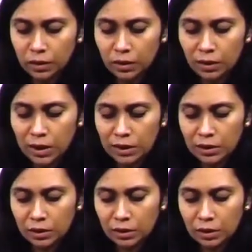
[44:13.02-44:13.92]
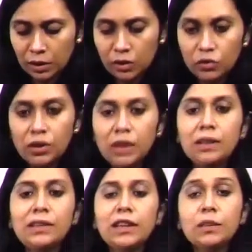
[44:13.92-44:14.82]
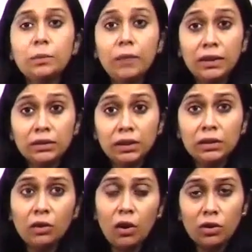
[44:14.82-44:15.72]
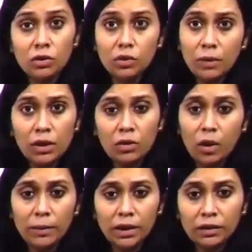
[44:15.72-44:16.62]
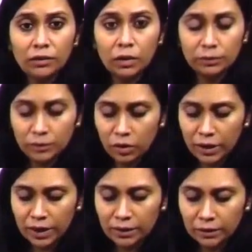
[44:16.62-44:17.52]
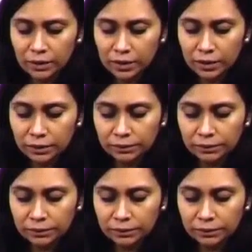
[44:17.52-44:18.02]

Right? Gene is expressed in autosomal dominant form. Okay, third.